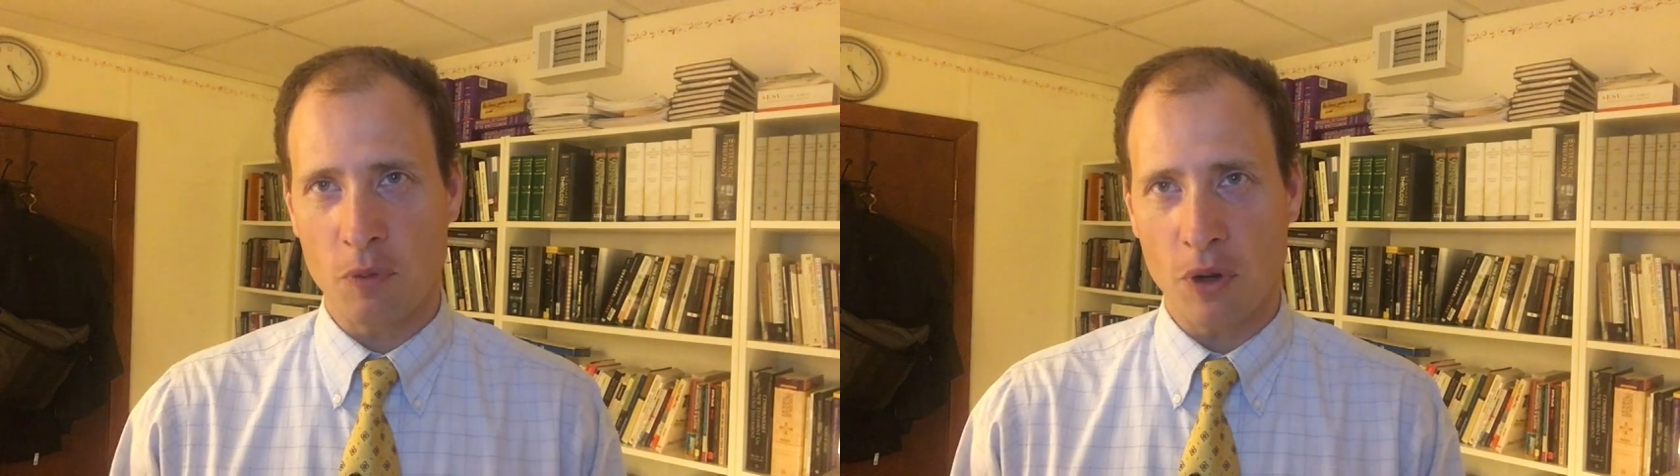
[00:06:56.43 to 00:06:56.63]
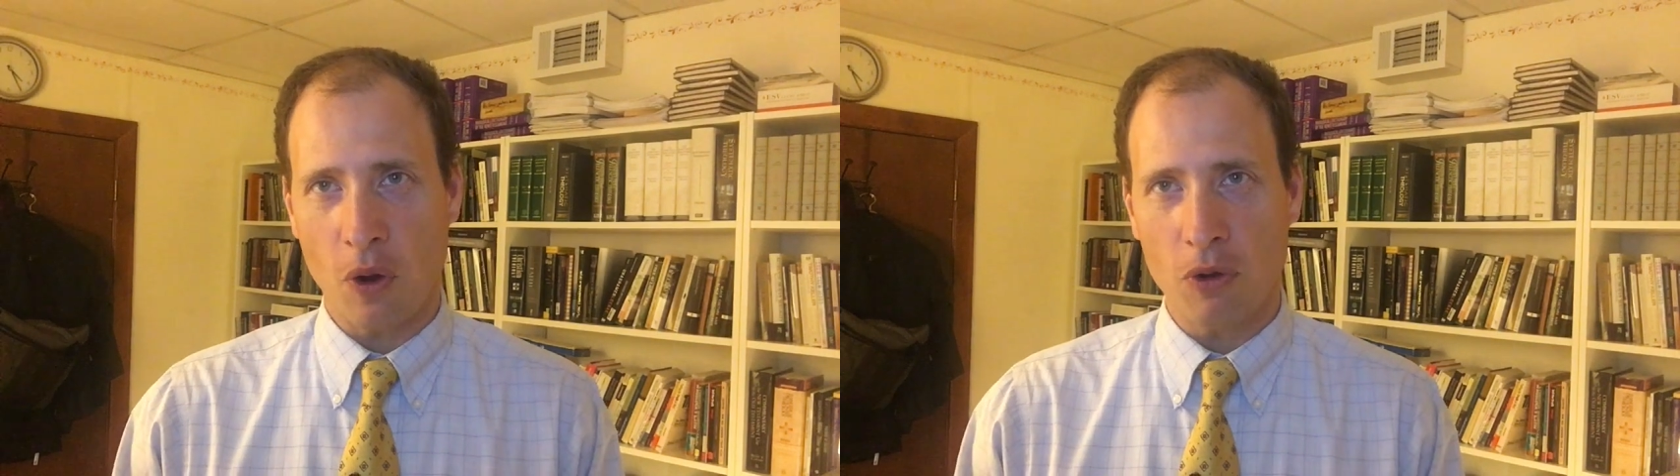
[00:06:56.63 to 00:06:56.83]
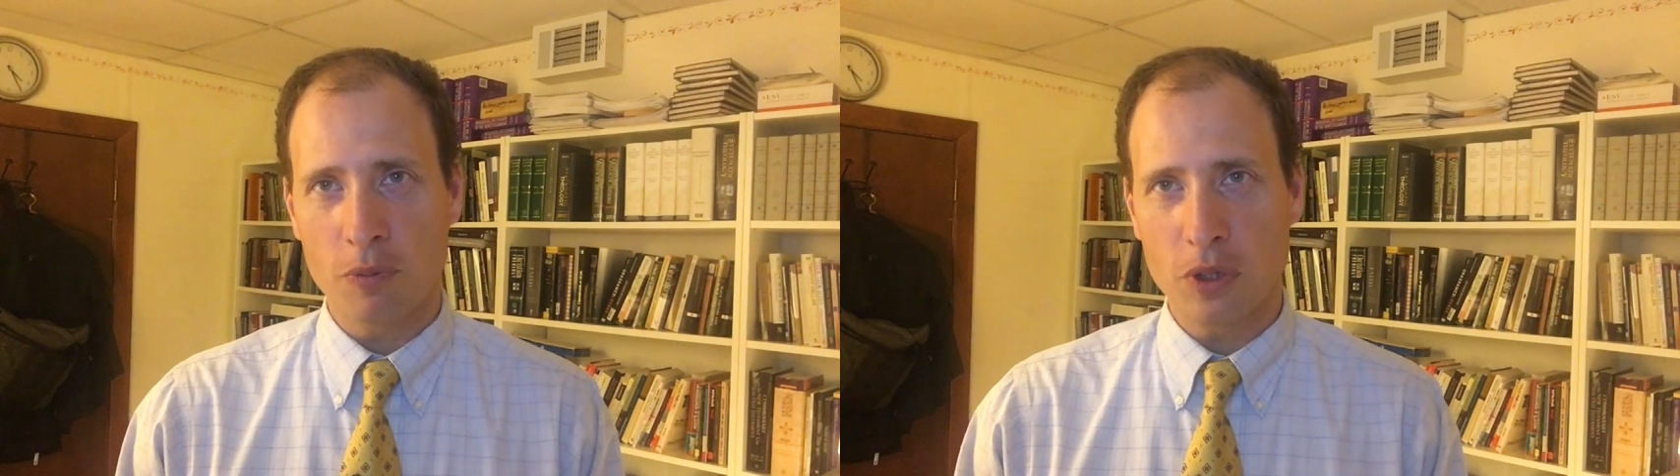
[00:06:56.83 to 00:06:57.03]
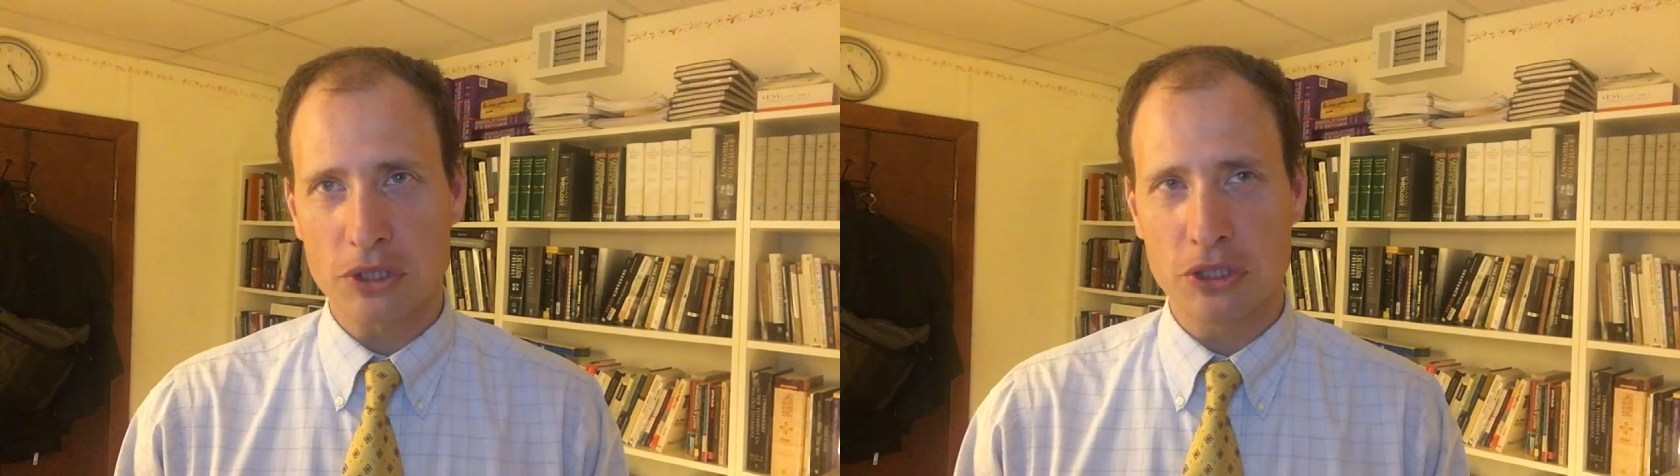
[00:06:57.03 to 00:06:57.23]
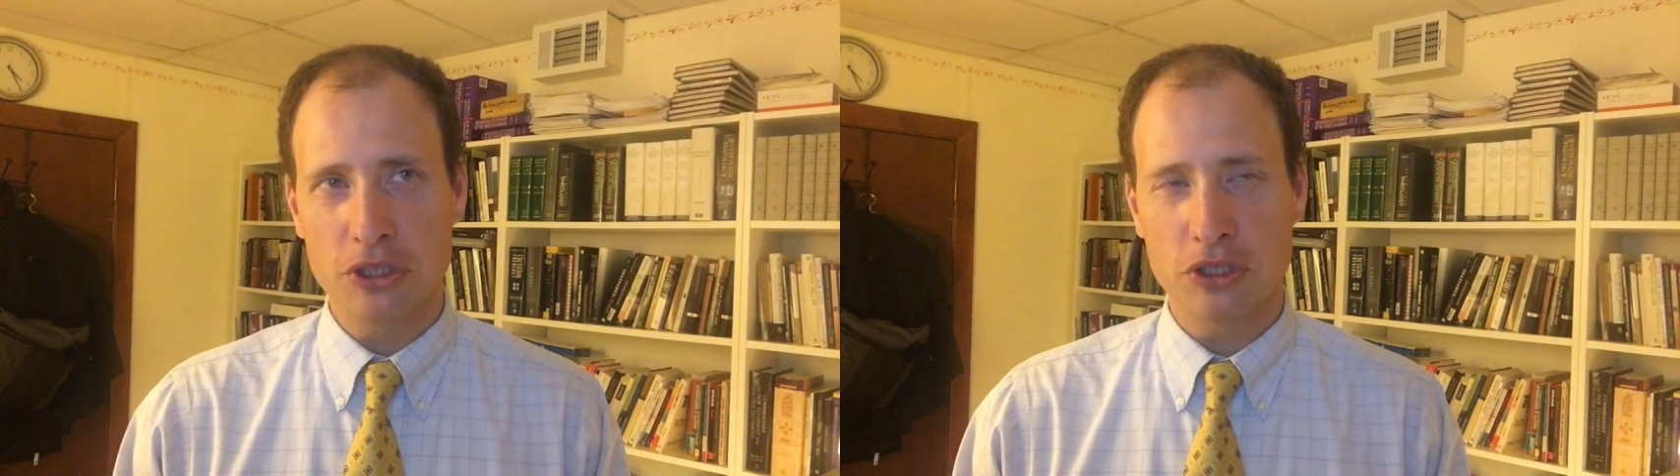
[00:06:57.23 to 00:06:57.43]
what old
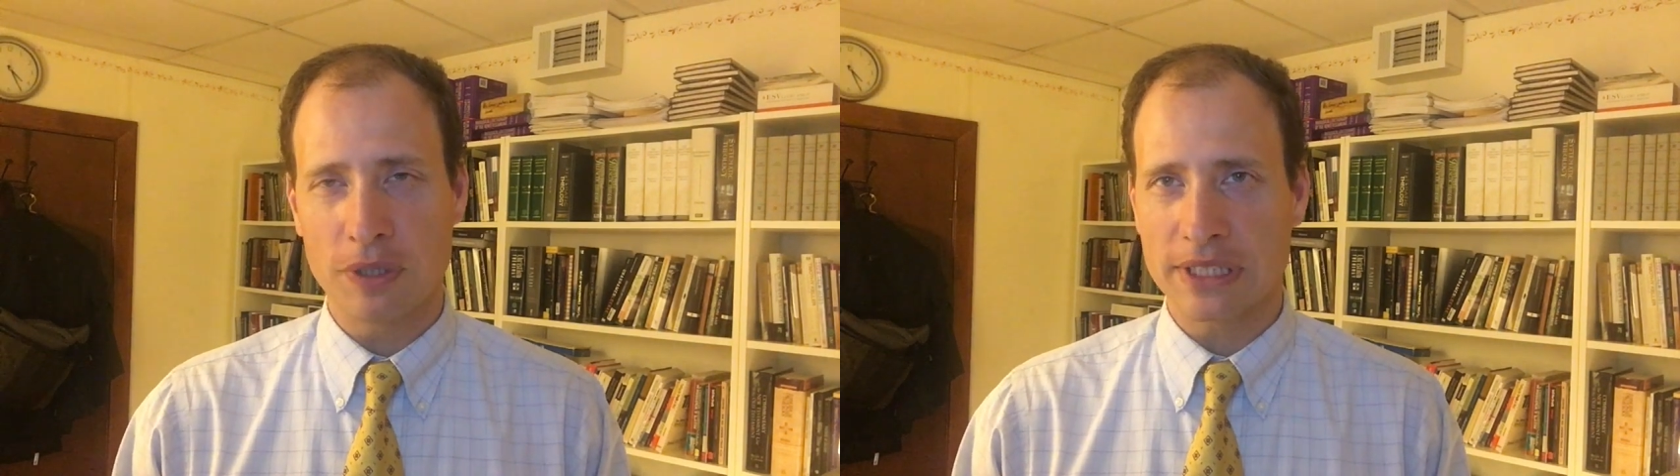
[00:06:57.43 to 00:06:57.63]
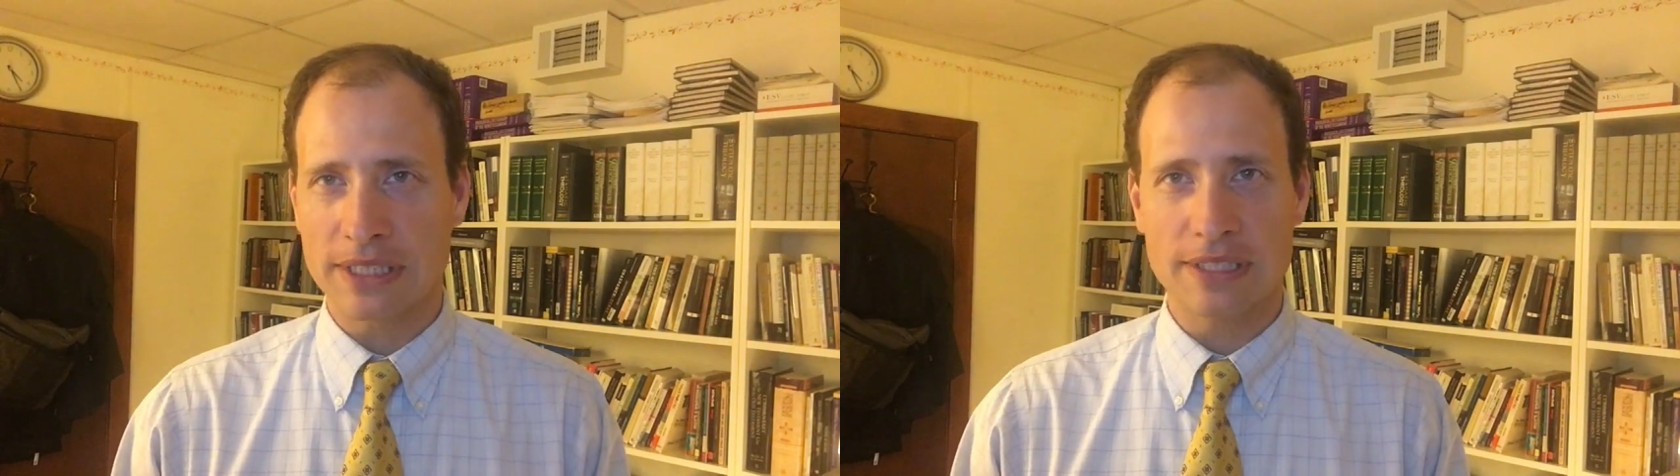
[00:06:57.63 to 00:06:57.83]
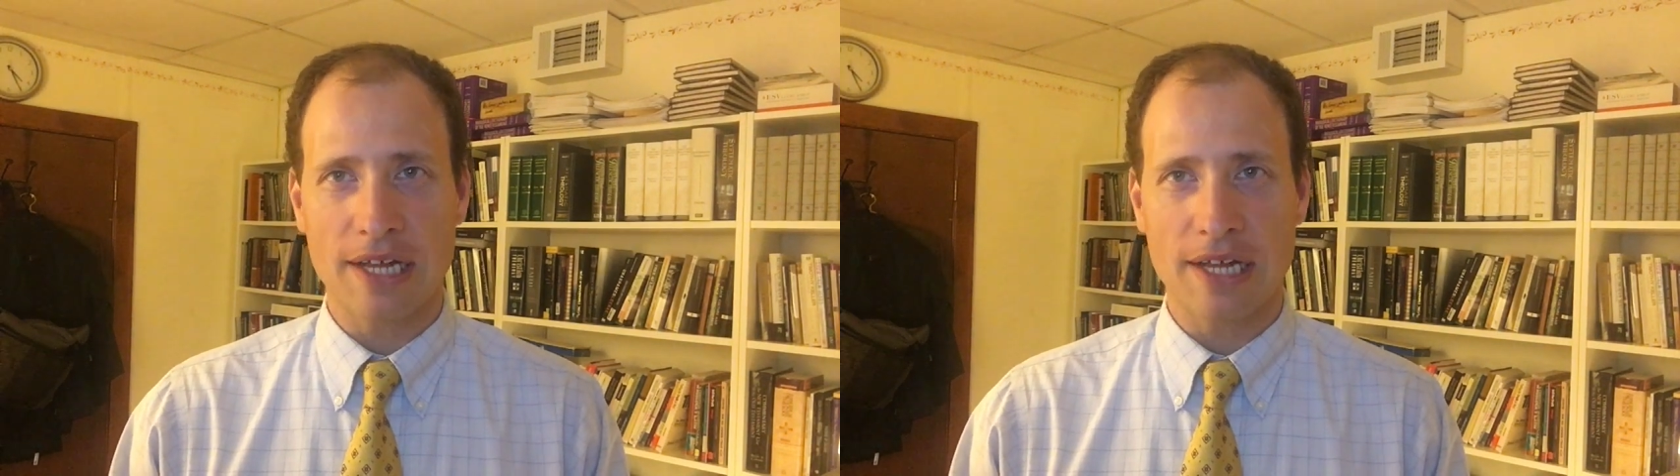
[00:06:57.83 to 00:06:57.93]
books do is it's